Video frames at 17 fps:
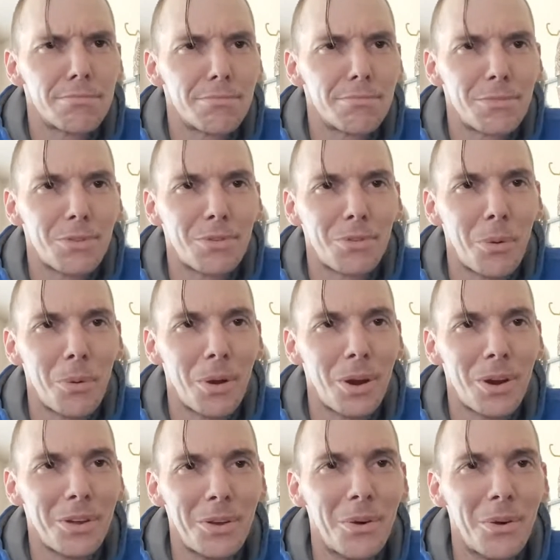So where
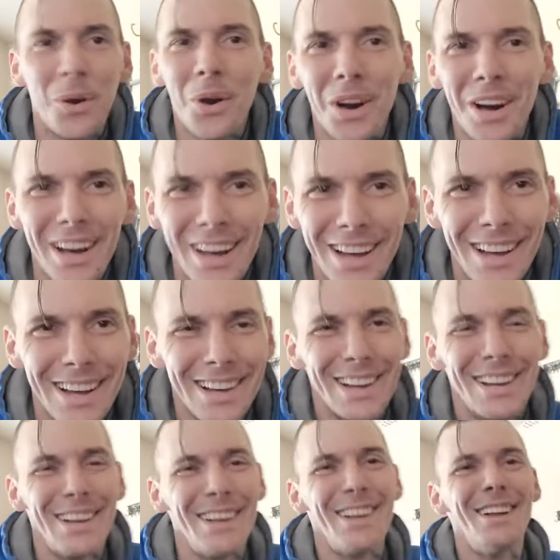are you?
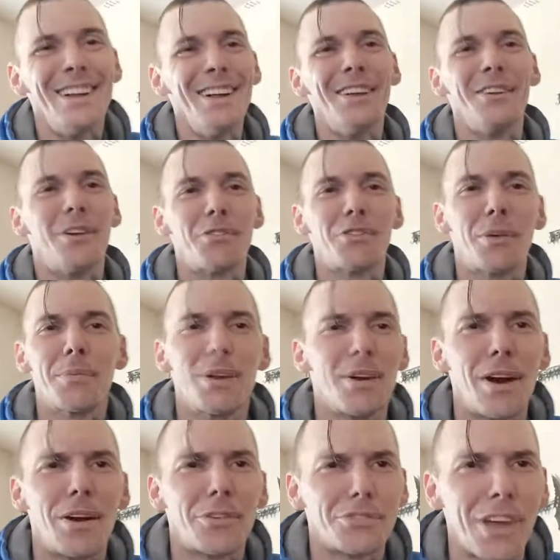Don't tell me
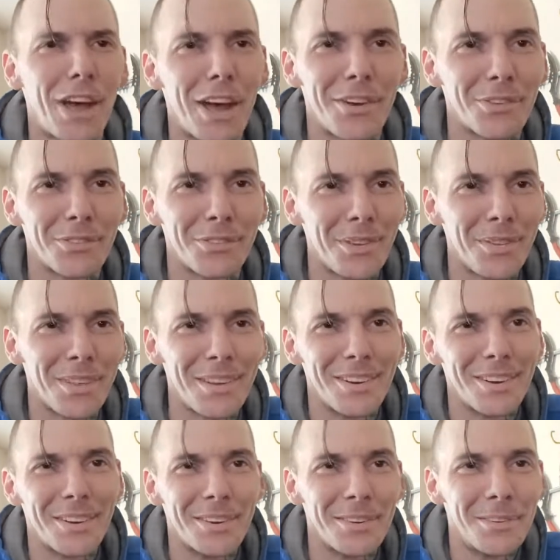you're outside or something,
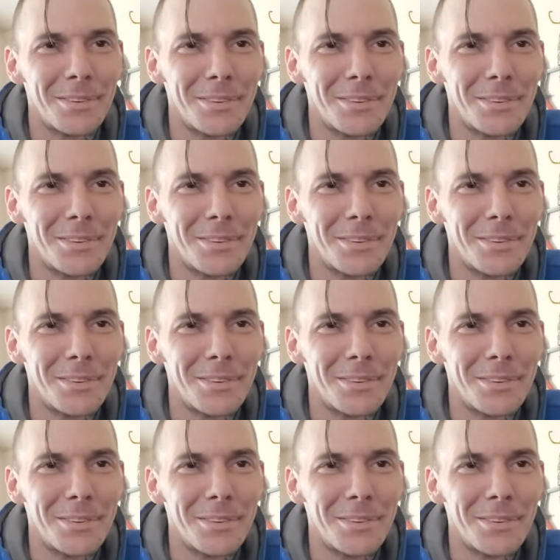dude.